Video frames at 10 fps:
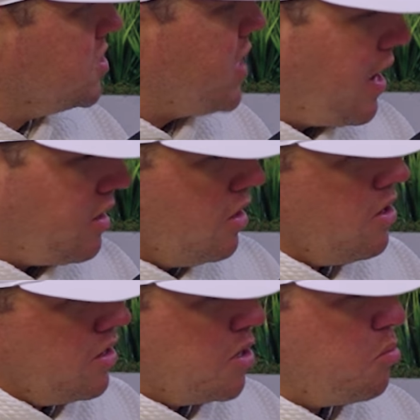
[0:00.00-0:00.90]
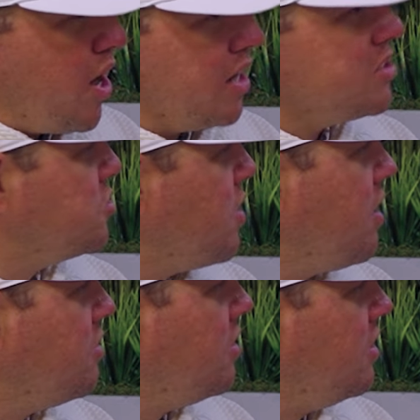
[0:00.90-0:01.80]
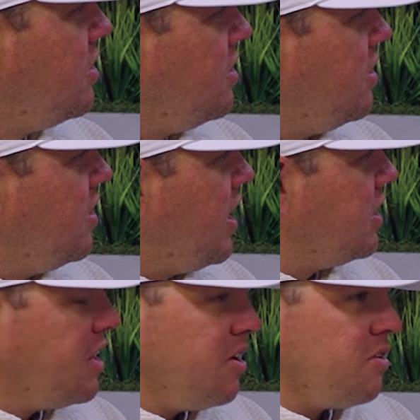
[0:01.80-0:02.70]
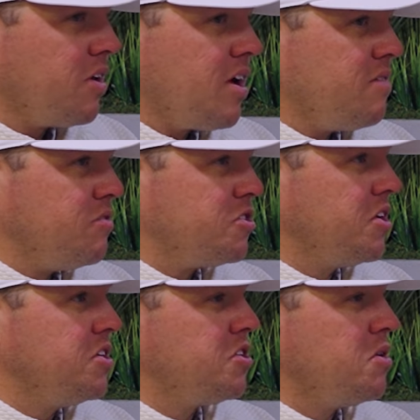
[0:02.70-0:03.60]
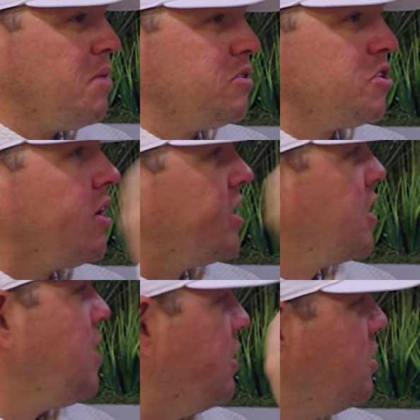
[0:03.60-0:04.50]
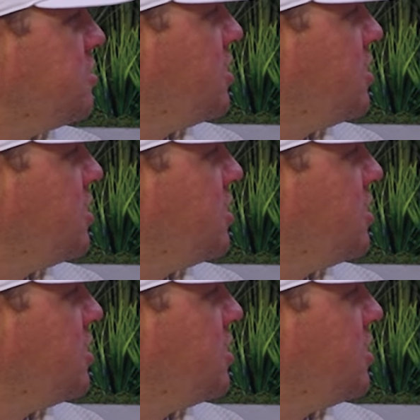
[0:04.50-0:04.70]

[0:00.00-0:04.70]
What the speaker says: tag along in a practice round and hear the conversation about talking about those